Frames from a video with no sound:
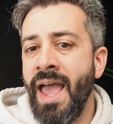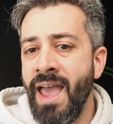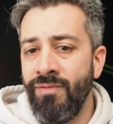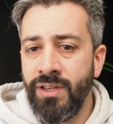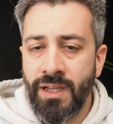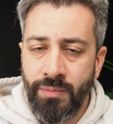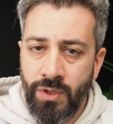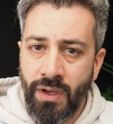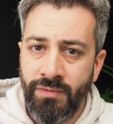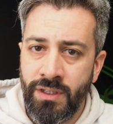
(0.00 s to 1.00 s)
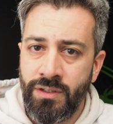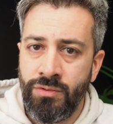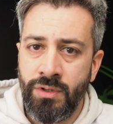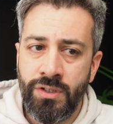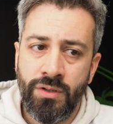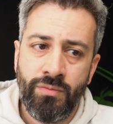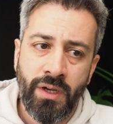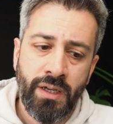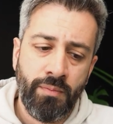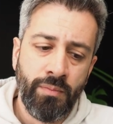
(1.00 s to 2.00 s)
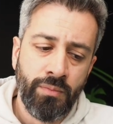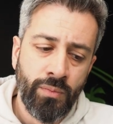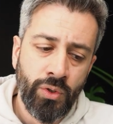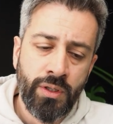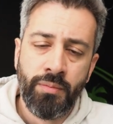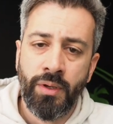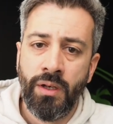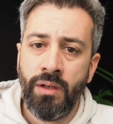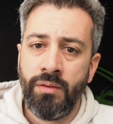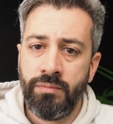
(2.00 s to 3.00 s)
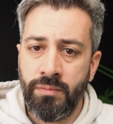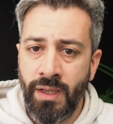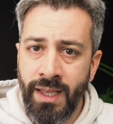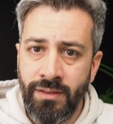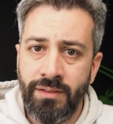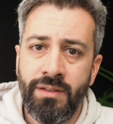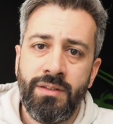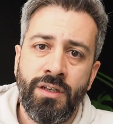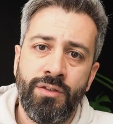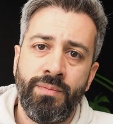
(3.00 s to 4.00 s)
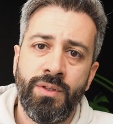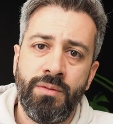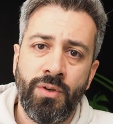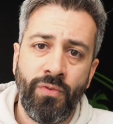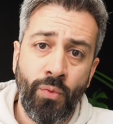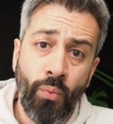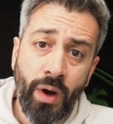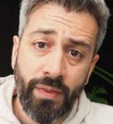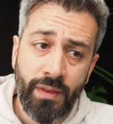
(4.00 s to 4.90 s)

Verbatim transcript: Every time you have this situation where multiple entities are responsible for one